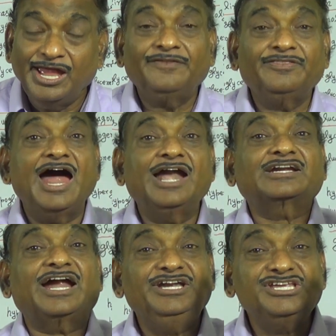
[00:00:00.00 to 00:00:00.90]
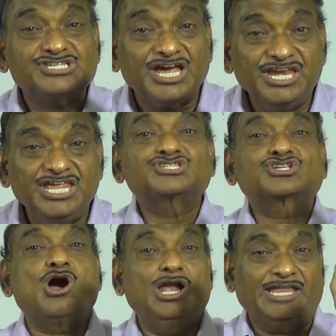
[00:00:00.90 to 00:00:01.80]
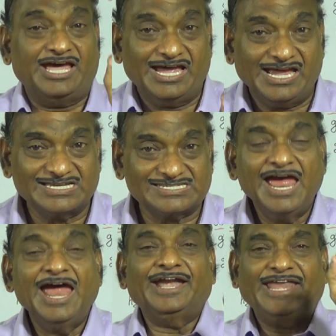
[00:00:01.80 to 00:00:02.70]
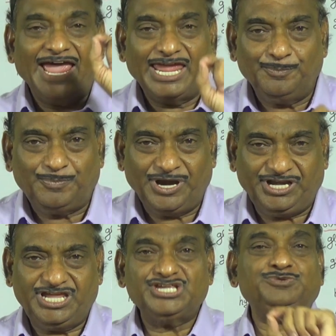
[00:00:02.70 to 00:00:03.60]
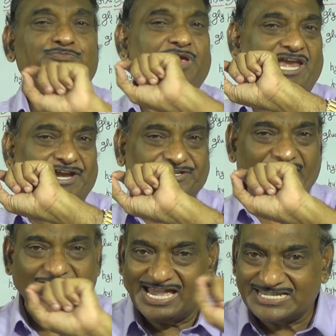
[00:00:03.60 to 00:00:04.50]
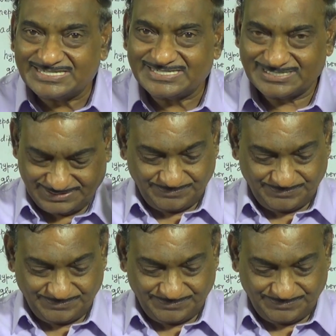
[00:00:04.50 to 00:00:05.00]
that condition is called as diabetes mellitus.